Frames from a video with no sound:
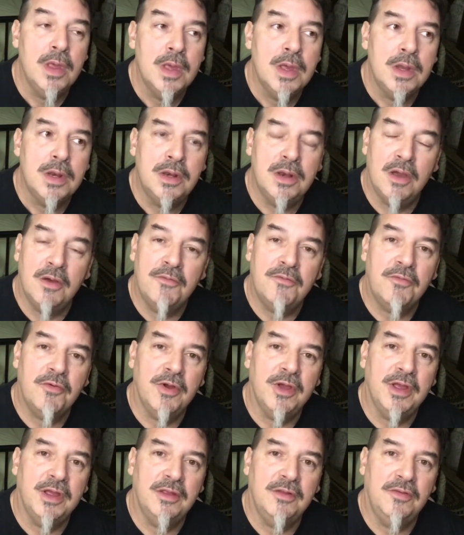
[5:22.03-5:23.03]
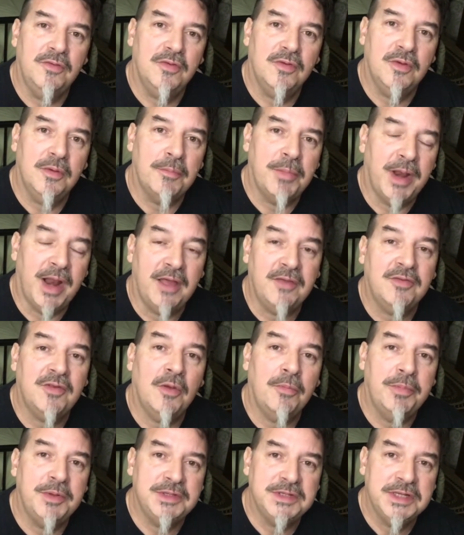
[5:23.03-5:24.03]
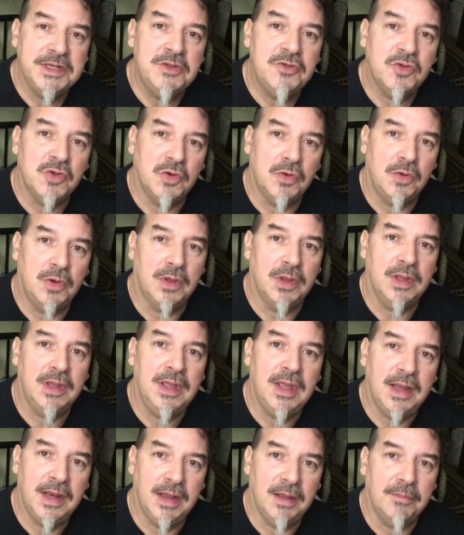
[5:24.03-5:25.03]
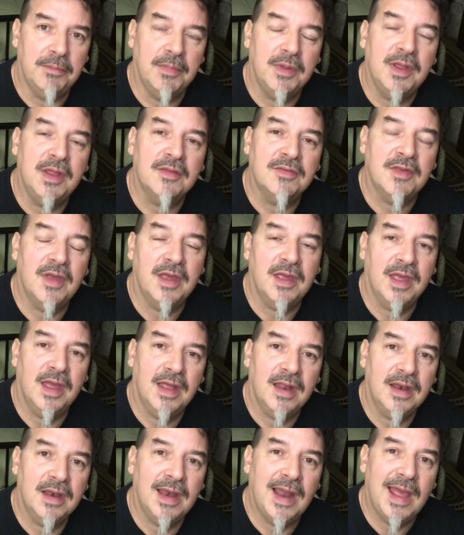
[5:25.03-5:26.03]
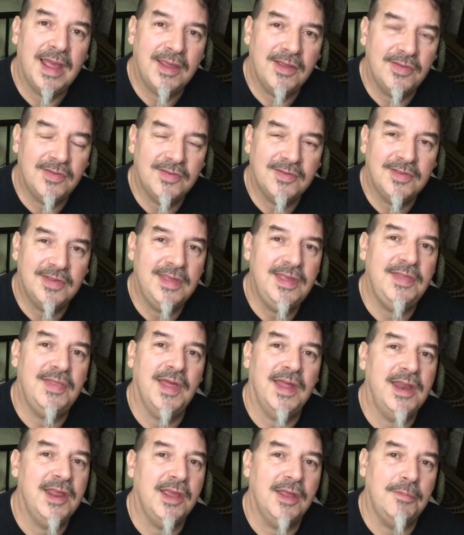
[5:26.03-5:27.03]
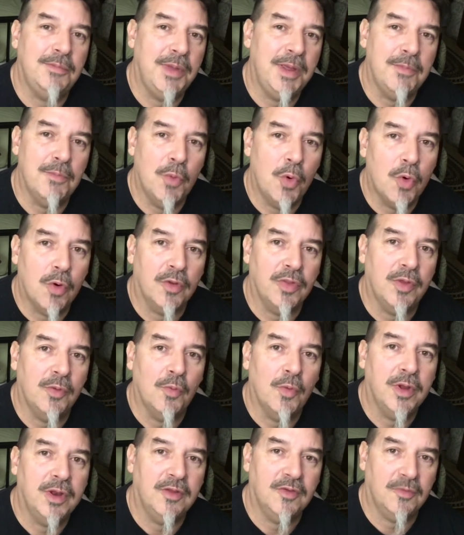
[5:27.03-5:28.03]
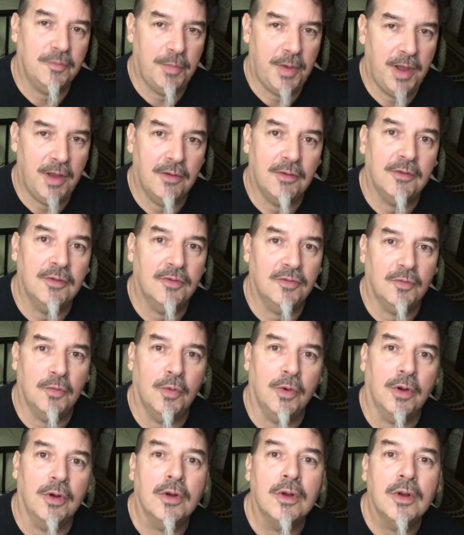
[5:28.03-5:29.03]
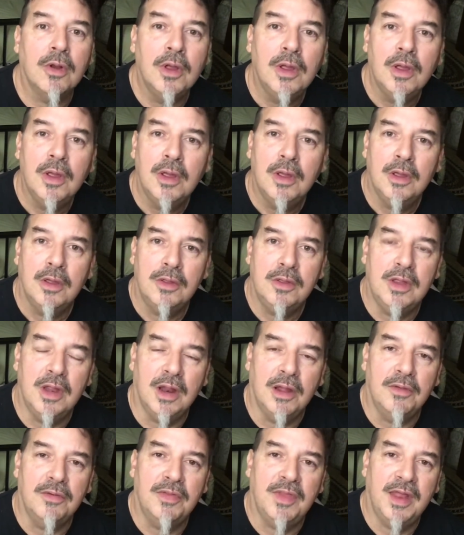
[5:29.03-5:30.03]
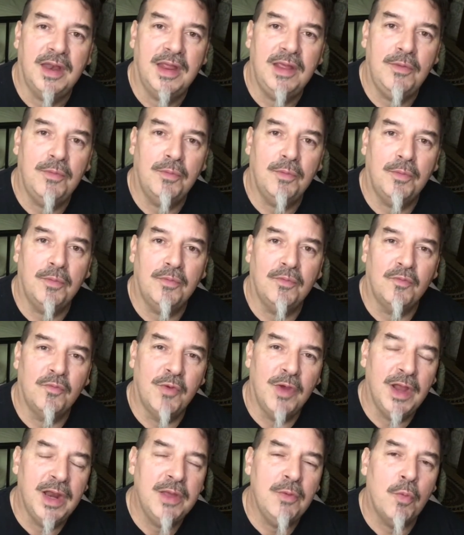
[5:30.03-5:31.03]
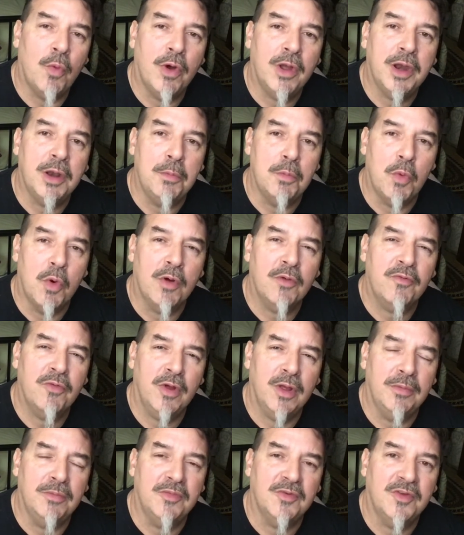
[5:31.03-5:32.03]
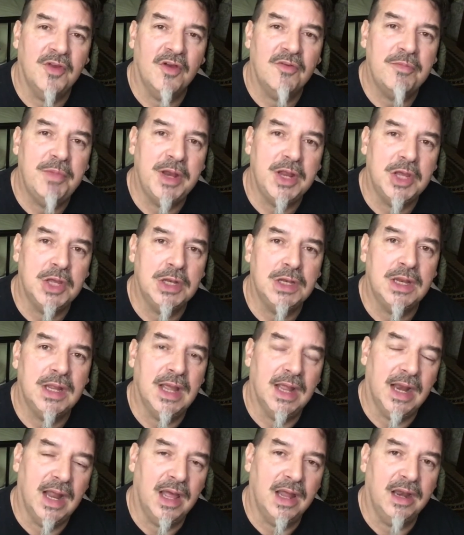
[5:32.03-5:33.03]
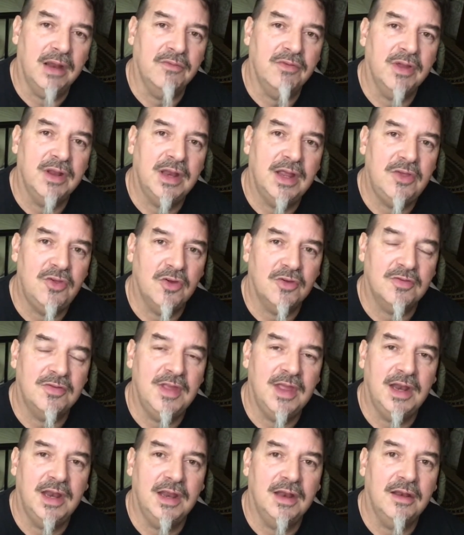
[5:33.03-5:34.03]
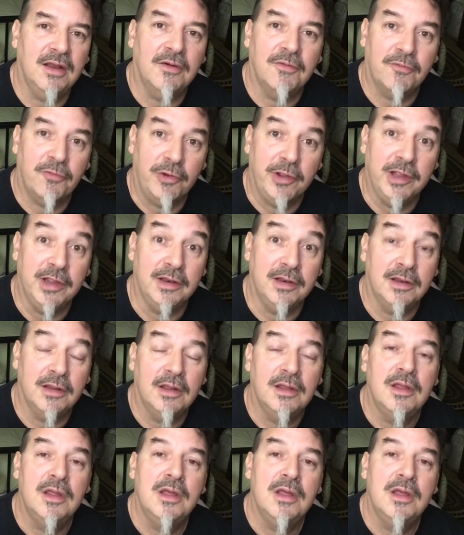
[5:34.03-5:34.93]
No friends, but I saw potential in him. It's like I could see that he could be more than what his parents were, you know, that he really wanted more for himself, but he couldn't get out of it. He just needed a friend.